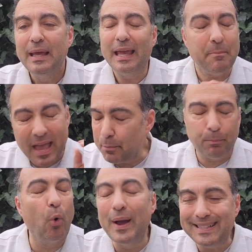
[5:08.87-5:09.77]
He made a
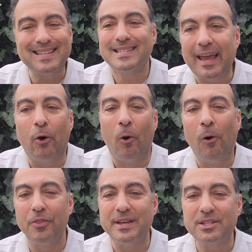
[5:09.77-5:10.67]
point to say
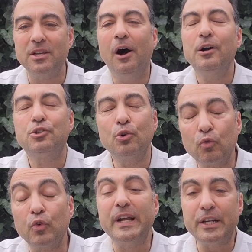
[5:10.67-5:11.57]
all this to
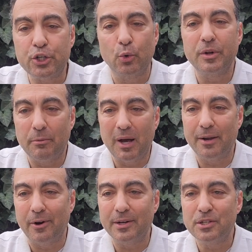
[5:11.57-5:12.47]
reassure the
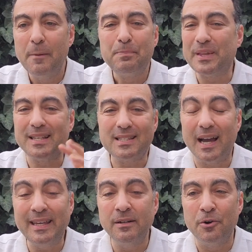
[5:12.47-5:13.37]
monarchs that the
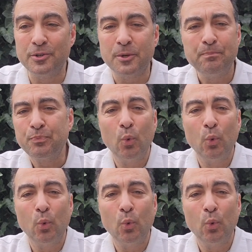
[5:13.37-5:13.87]
Taínos